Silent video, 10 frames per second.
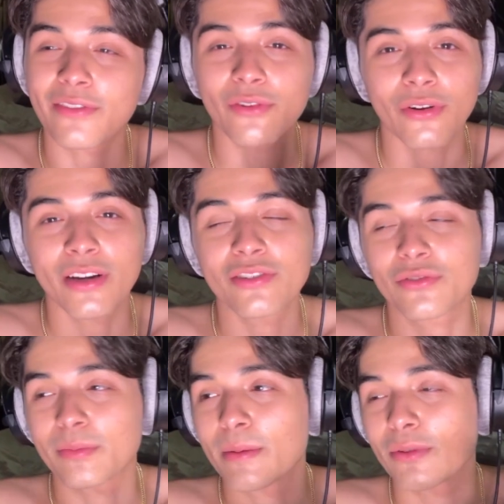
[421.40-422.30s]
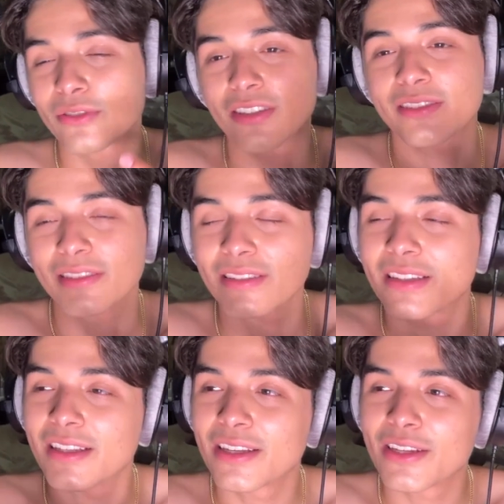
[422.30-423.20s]
cringe when people try to
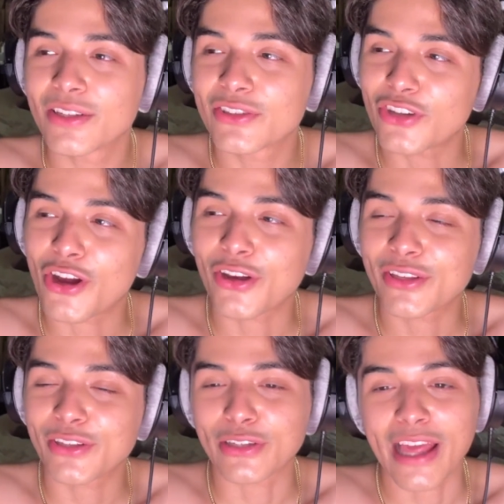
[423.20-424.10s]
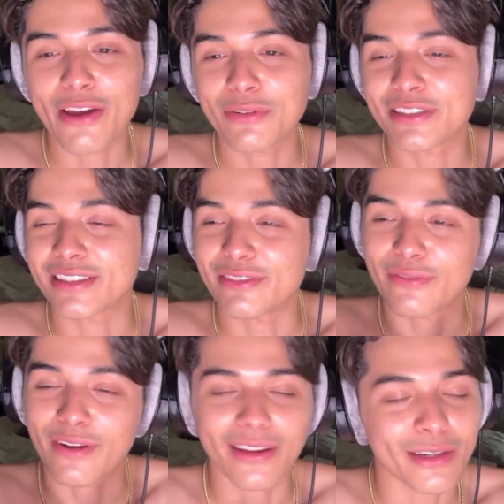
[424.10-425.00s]
talk your language and then
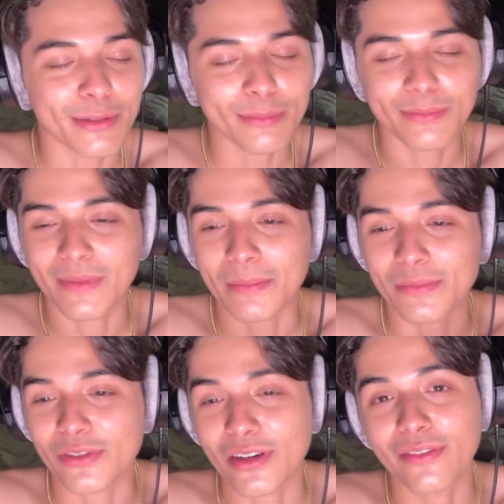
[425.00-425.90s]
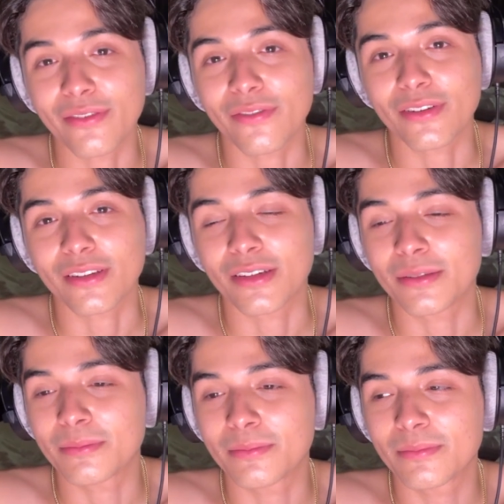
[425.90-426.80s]
fuck it up. I'm sorry if I fucked it up.
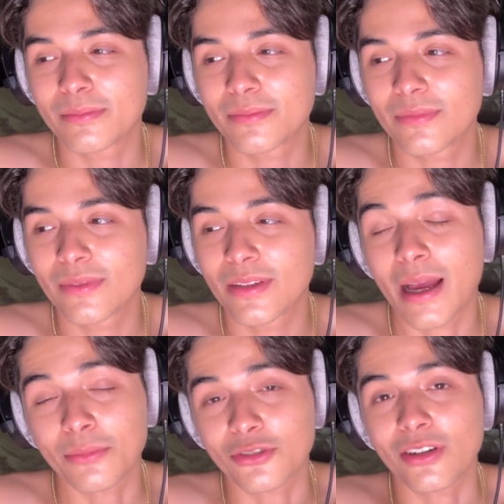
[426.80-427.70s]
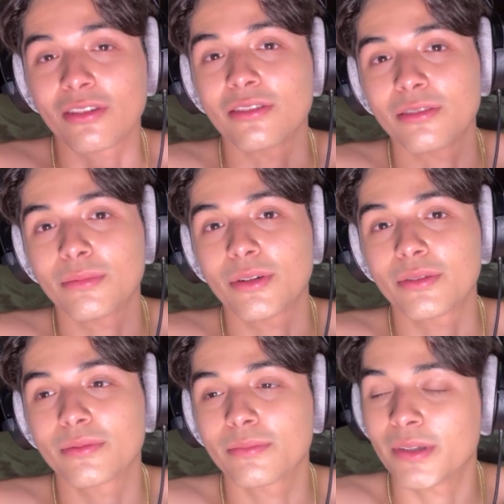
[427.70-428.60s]
I'm trying to learn, bro.
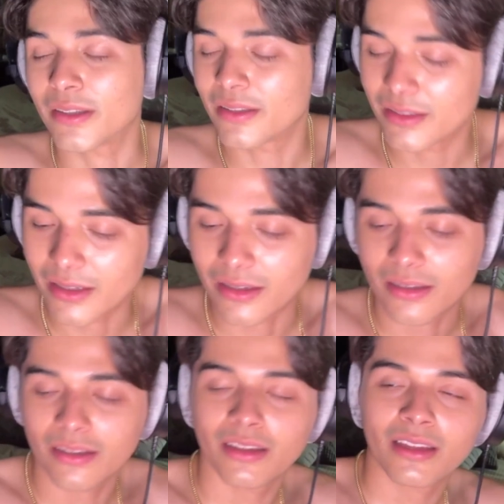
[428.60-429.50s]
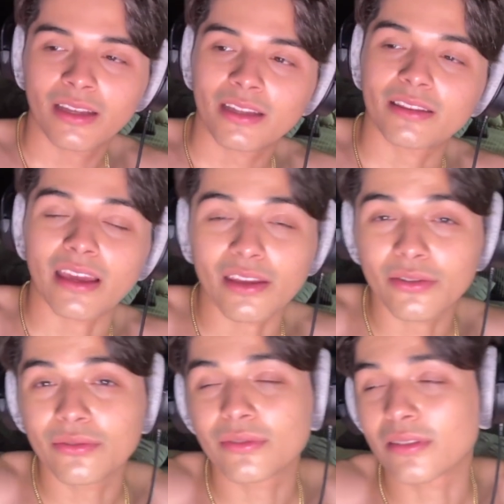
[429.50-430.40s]
But, yeah. Thank
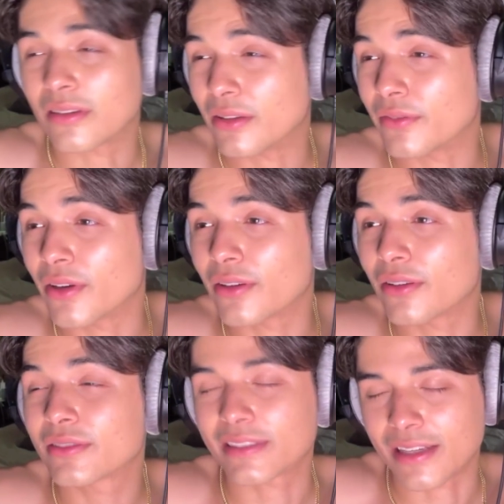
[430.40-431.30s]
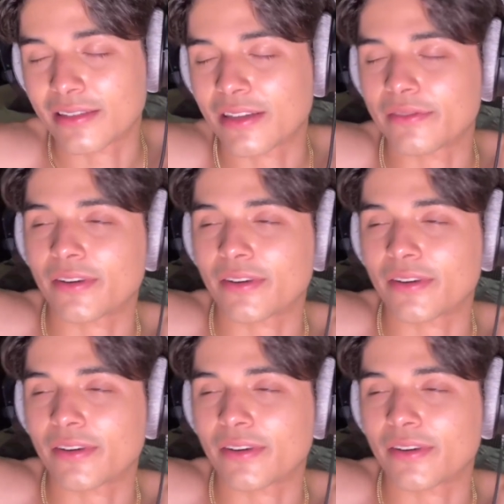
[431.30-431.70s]
you. Love y'all. Stay safe, all